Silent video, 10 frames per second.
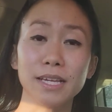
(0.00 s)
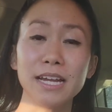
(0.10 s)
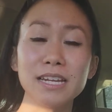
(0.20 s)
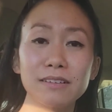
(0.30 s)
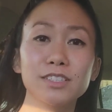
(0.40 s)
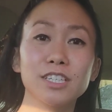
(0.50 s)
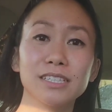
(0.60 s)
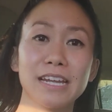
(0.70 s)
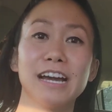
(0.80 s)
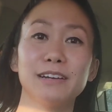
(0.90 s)
I
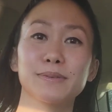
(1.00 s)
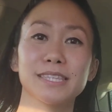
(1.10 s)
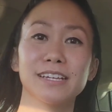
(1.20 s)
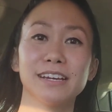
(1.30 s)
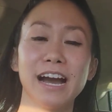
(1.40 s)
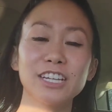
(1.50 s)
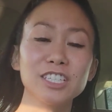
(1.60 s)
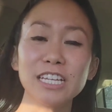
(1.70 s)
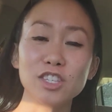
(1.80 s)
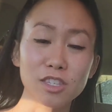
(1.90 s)

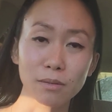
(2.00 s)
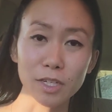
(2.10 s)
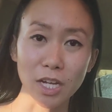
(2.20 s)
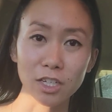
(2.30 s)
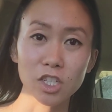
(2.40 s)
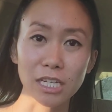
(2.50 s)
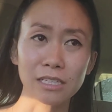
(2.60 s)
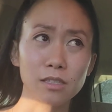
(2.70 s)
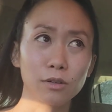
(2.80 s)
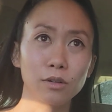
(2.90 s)
just had so much energy.
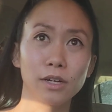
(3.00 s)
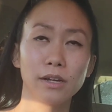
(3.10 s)
And so